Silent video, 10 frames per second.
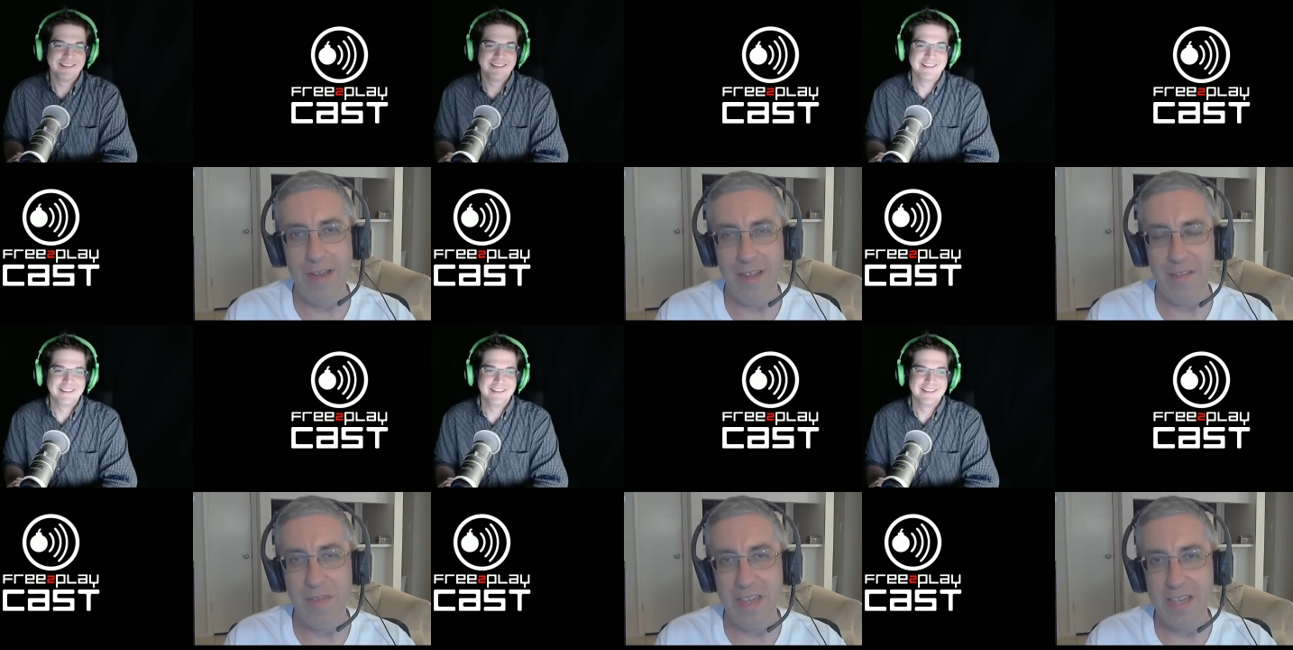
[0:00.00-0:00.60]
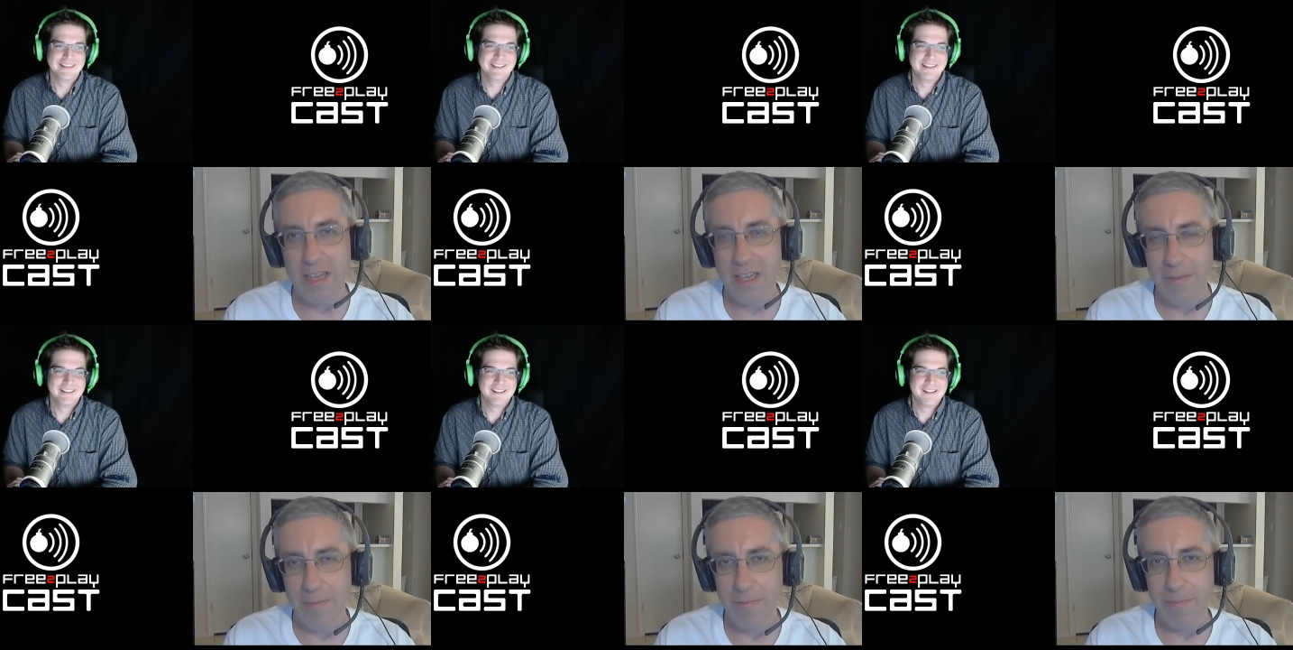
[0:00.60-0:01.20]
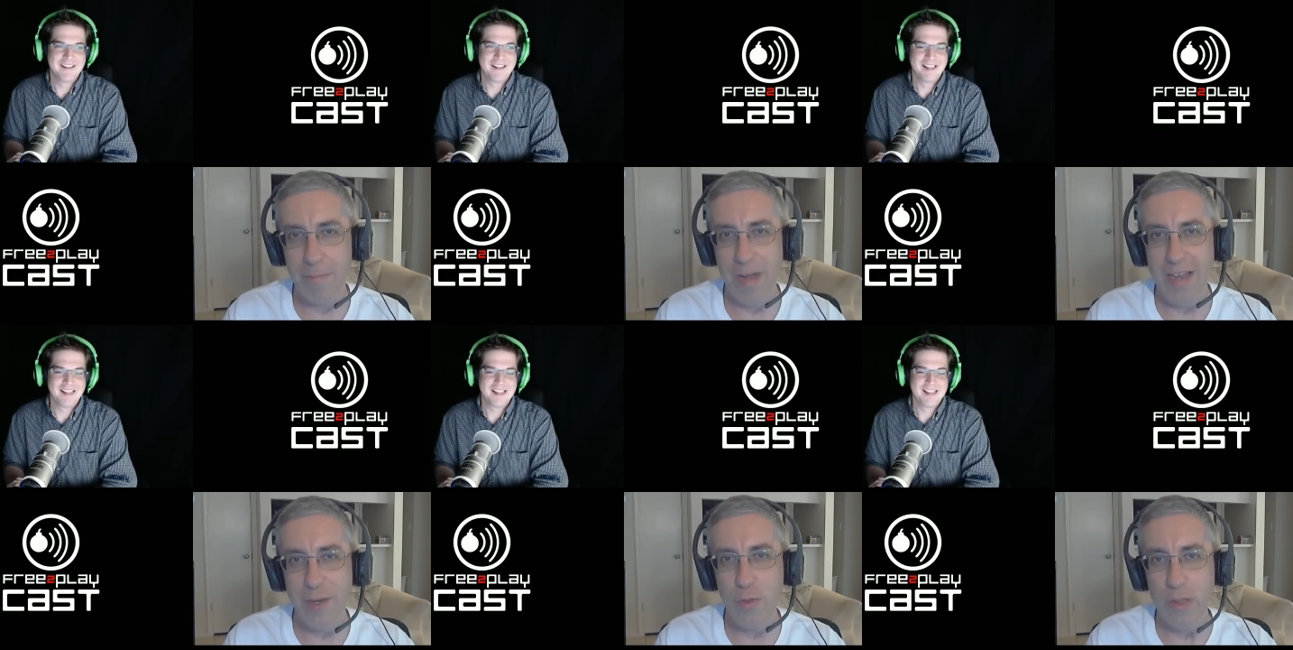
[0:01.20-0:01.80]
Speaker 1: as being you, you buy a
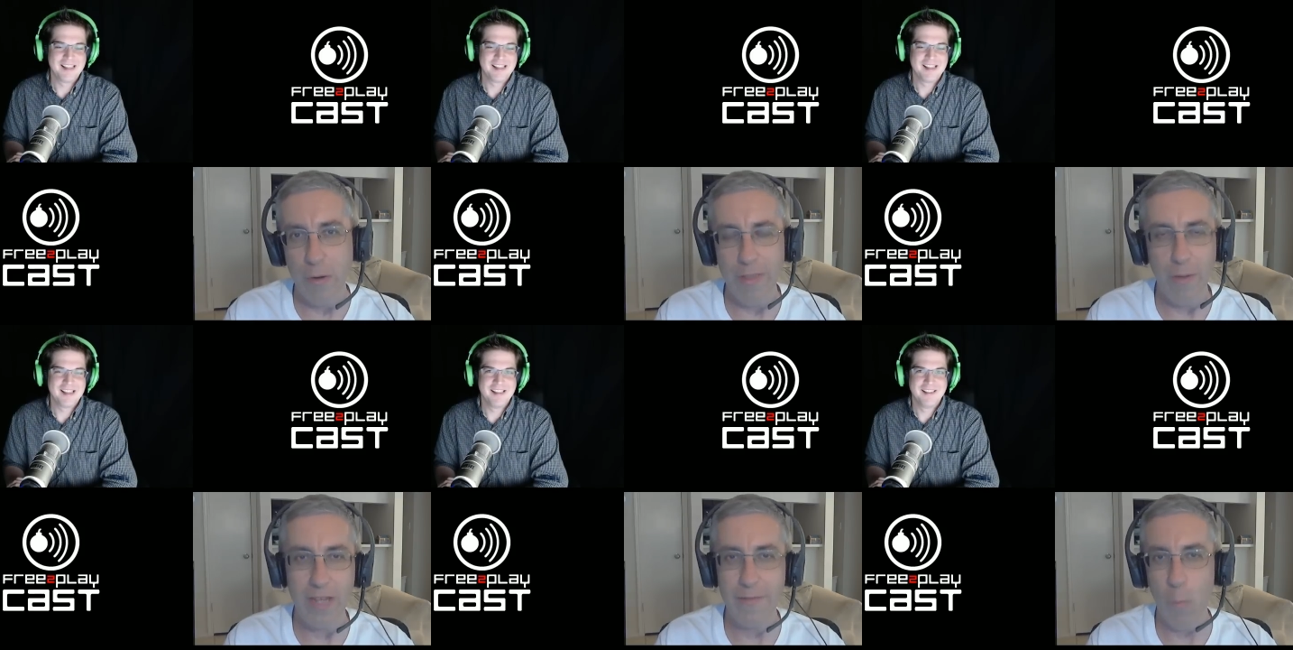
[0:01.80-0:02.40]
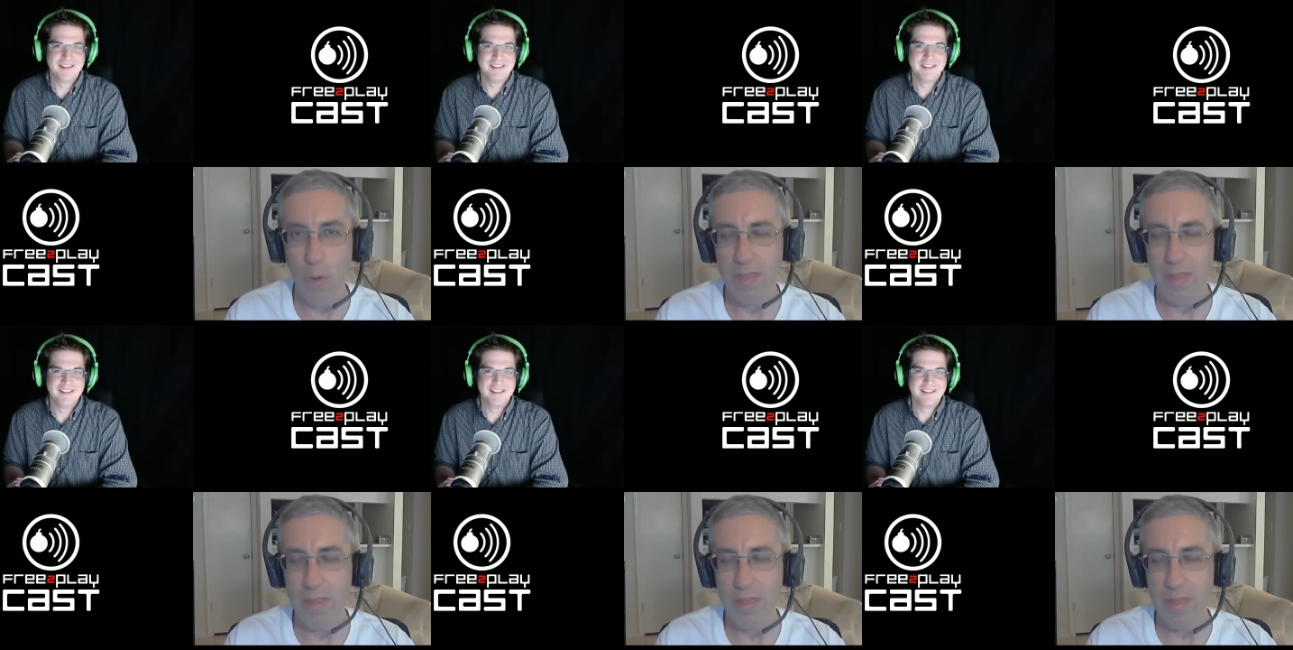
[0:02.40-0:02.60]
two liter and they only give you one